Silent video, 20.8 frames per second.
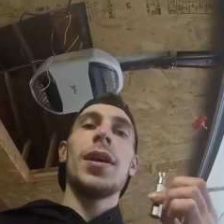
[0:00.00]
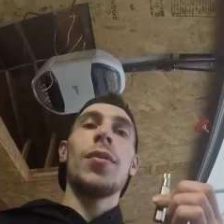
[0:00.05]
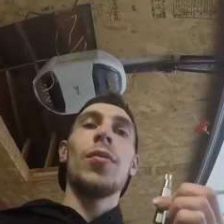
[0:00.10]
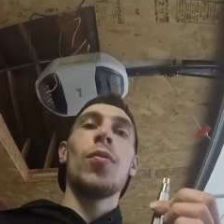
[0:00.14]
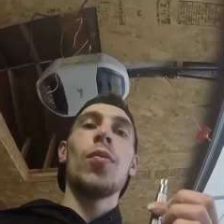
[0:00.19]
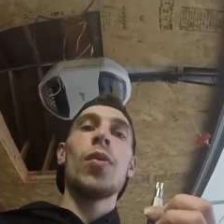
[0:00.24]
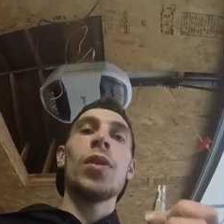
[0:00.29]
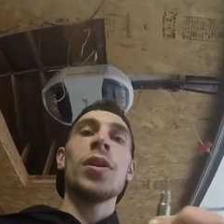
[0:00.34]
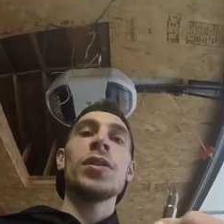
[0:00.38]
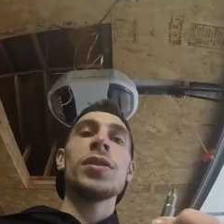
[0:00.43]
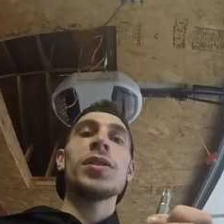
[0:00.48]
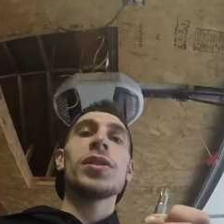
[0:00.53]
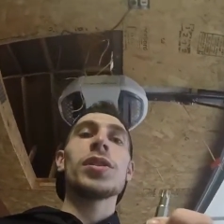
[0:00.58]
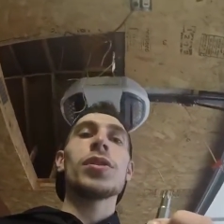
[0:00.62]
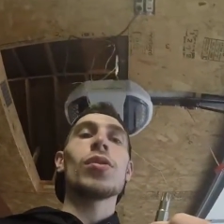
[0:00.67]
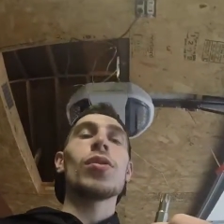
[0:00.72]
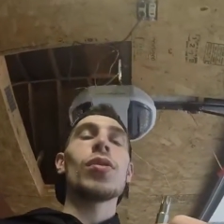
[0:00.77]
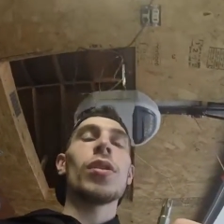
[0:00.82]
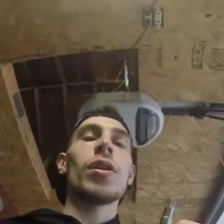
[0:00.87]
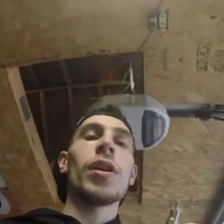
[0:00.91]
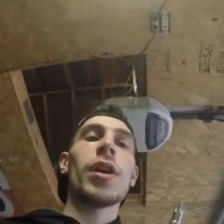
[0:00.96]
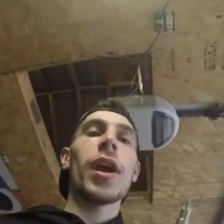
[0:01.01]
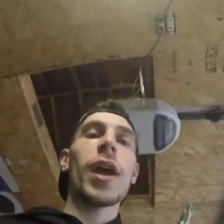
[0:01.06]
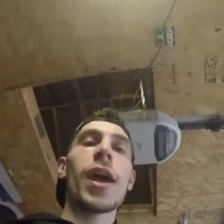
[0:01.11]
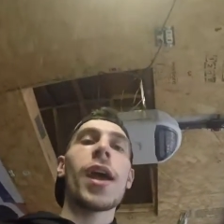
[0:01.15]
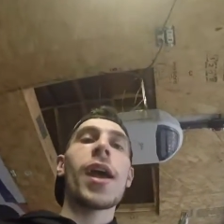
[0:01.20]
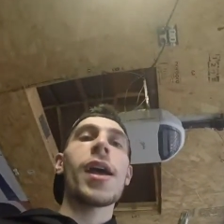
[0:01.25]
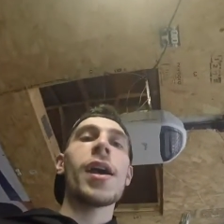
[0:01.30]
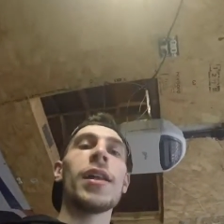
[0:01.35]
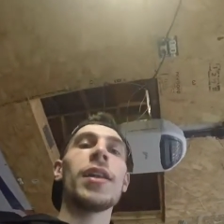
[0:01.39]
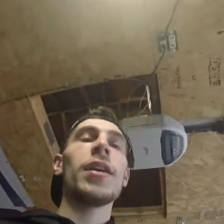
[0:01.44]
One store
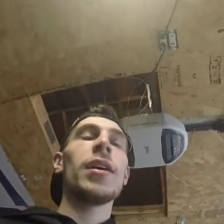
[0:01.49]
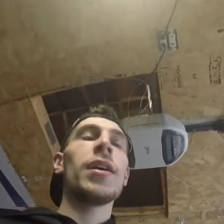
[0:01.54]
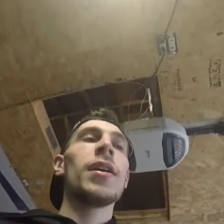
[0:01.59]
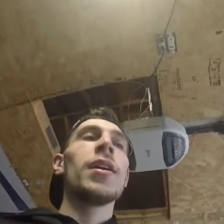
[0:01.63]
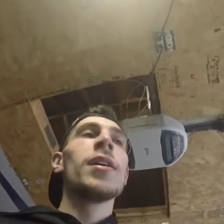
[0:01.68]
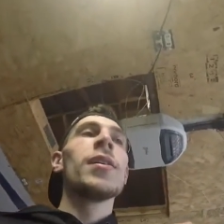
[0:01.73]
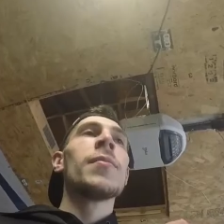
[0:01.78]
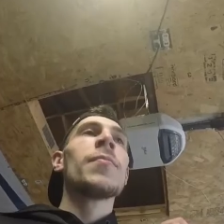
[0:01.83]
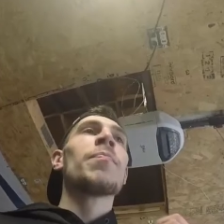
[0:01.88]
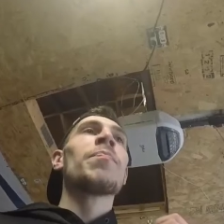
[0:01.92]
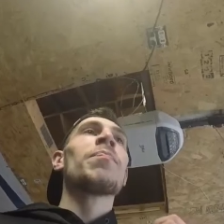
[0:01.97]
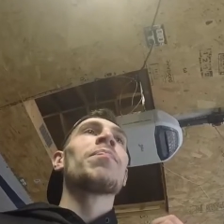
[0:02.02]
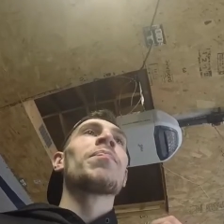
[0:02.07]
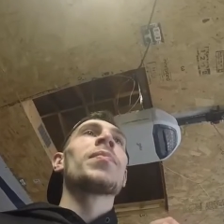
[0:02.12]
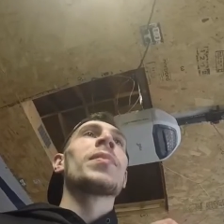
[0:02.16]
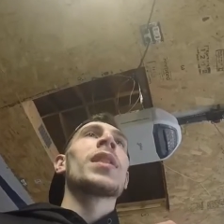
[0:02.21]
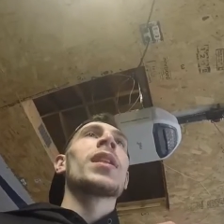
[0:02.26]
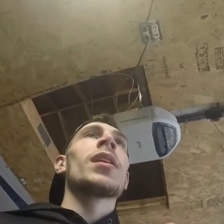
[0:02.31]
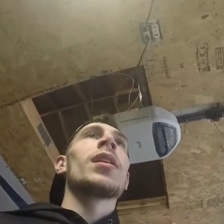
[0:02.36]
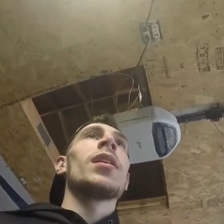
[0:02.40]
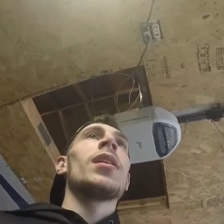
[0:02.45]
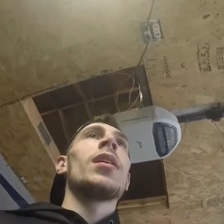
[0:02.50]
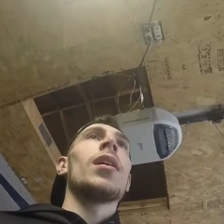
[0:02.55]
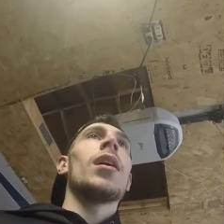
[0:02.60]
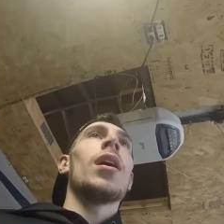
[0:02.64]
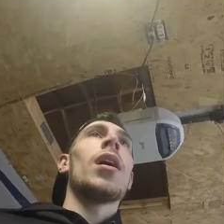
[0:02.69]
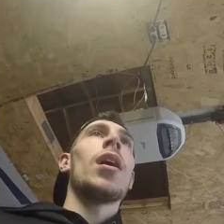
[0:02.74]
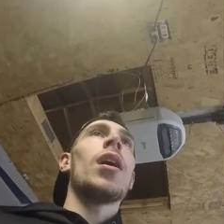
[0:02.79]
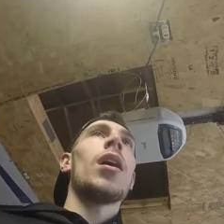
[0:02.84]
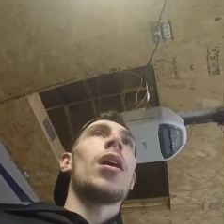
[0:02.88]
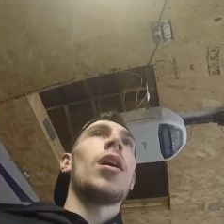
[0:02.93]
had
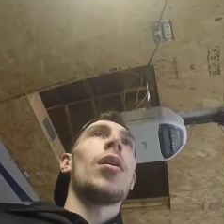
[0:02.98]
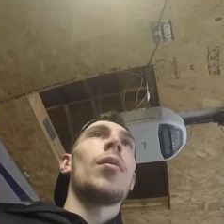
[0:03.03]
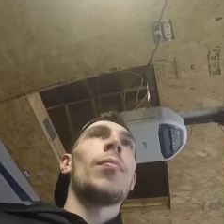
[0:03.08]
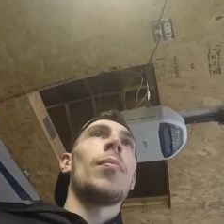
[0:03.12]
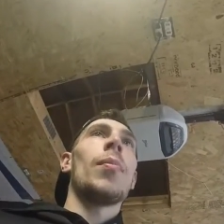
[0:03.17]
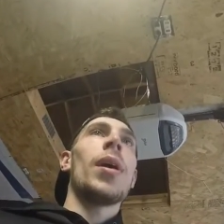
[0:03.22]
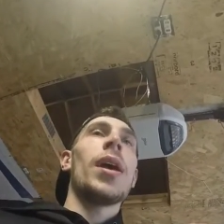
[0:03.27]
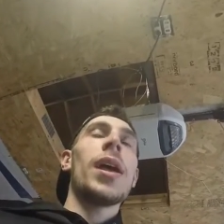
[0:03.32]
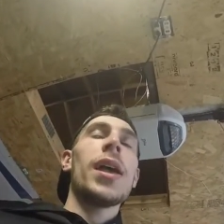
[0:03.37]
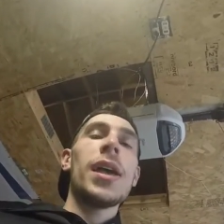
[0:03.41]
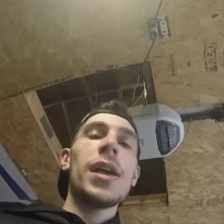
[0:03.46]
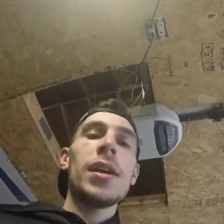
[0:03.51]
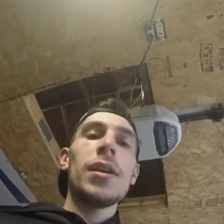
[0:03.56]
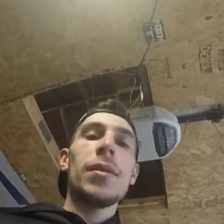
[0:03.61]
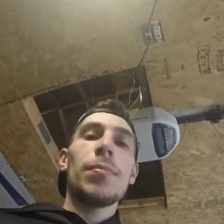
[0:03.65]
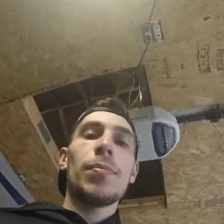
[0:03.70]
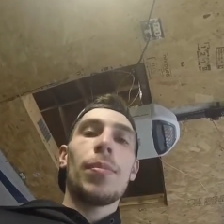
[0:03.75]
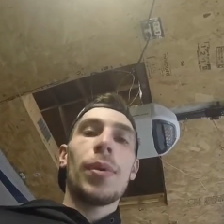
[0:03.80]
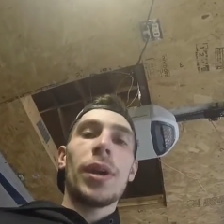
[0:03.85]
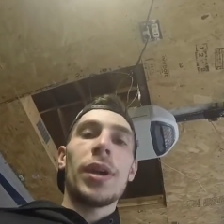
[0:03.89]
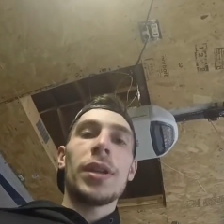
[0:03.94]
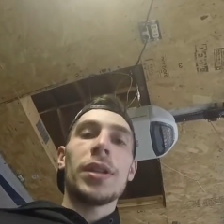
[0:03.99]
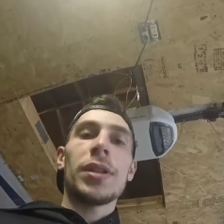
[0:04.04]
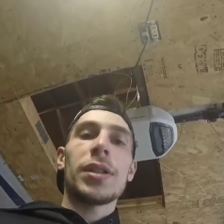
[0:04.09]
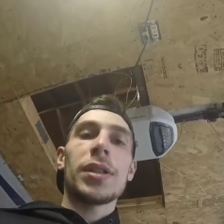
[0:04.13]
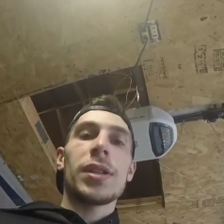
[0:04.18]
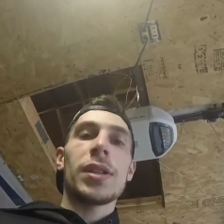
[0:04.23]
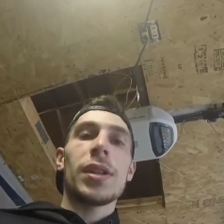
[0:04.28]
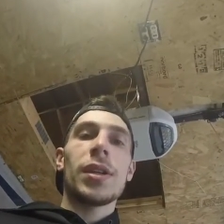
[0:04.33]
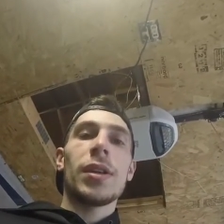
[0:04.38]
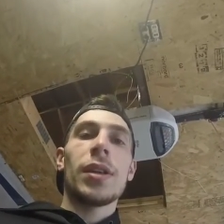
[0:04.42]
8
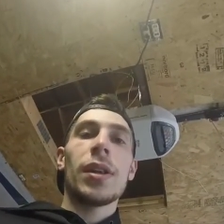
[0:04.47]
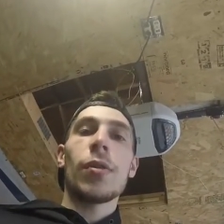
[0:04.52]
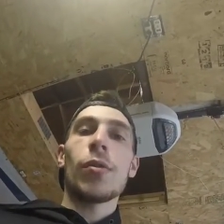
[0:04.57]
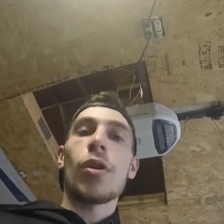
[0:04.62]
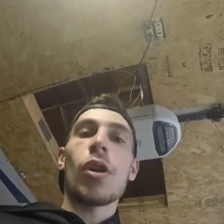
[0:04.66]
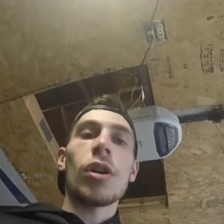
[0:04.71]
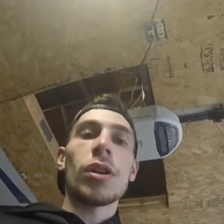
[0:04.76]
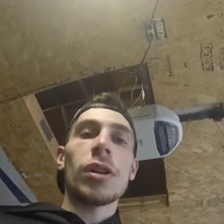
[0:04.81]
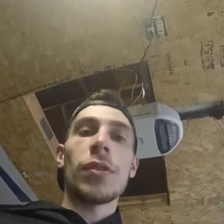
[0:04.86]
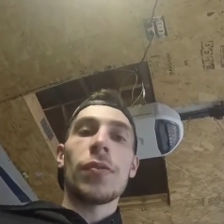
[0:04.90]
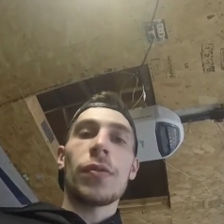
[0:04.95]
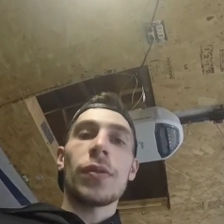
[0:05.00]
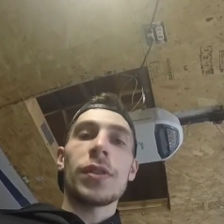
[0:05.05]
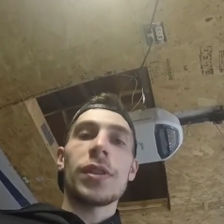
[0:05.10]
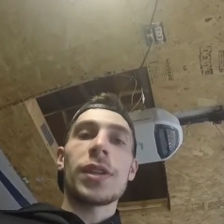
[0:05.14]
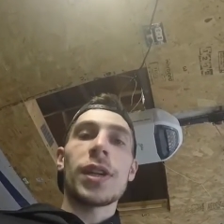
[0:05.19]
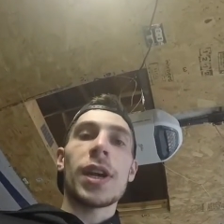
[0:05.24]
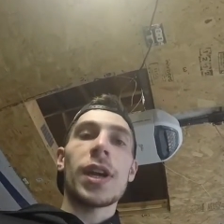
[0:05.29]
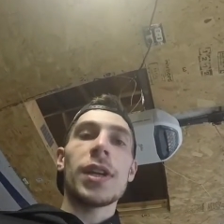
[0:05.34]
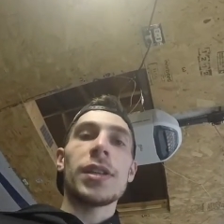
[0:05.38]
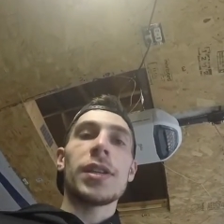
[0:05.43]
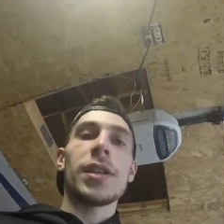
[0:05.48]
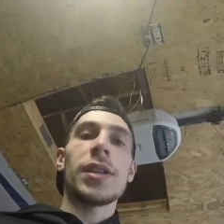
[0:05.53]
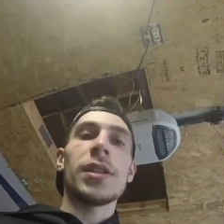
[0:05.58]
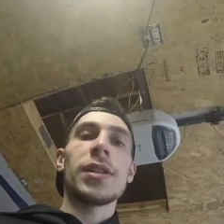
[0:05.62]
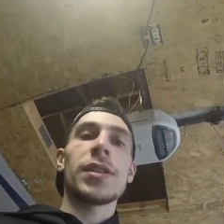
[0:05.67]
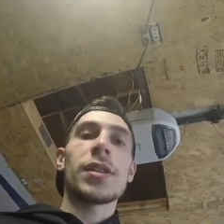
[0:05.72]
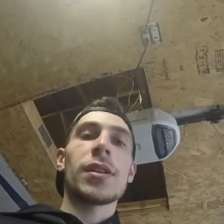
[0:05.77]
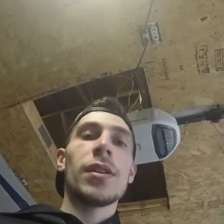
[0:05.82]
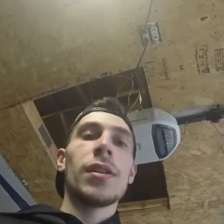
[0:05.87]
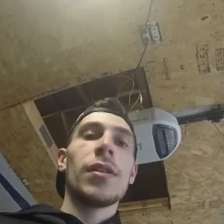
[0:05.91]
bits that were all different
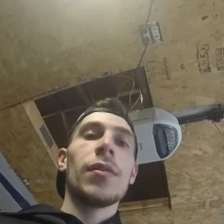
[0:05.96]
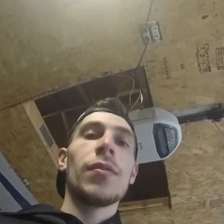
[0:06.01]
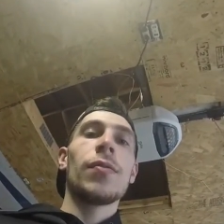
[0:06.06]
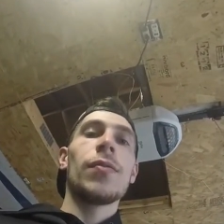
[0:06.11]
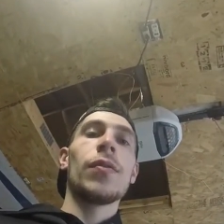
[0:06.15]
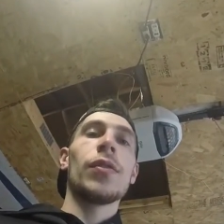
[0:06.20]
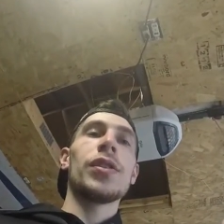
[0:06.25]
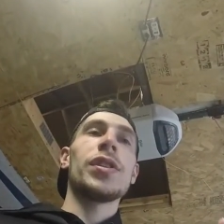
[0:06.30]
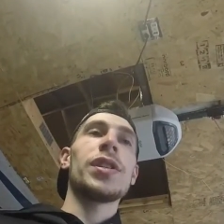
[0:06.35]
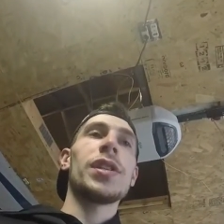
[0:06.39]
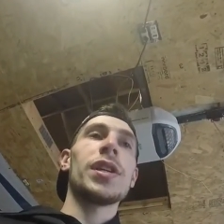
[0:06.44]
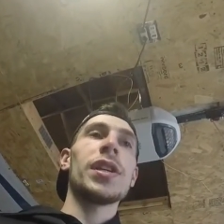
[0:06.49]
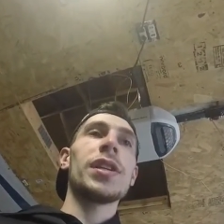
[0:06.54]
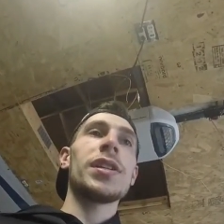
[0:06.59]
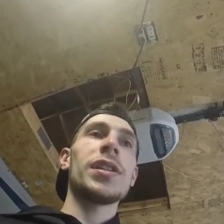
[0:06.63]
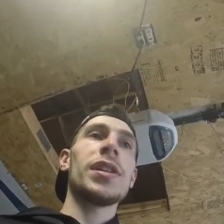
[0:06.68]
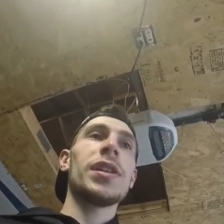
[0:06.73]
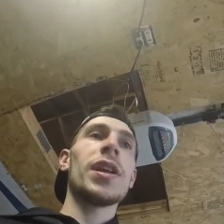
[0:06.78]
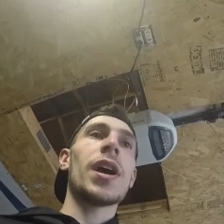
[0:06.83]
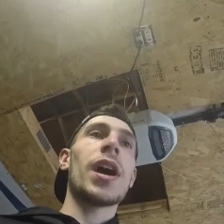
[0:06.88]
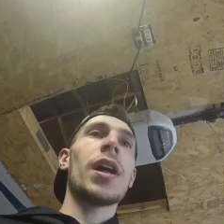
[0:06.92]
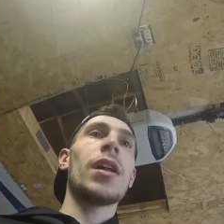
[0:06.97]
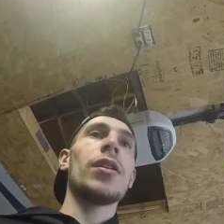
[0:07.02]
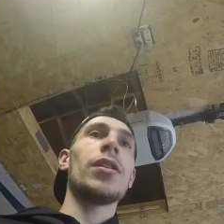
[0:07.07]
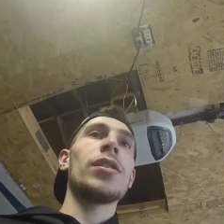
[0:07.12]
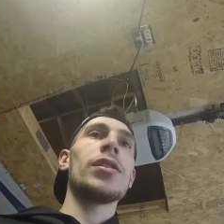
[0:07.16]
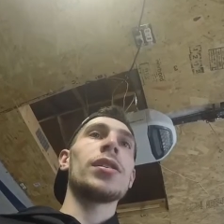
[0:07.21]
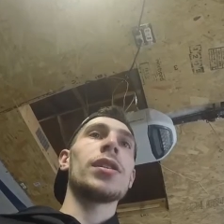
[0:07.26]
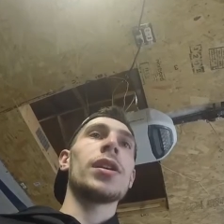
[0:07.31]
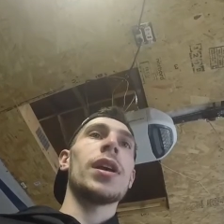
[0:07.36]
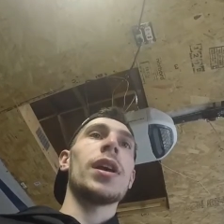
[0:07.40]
sizes for
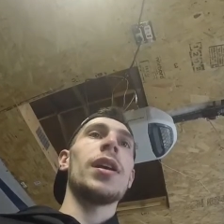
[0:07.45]
$60,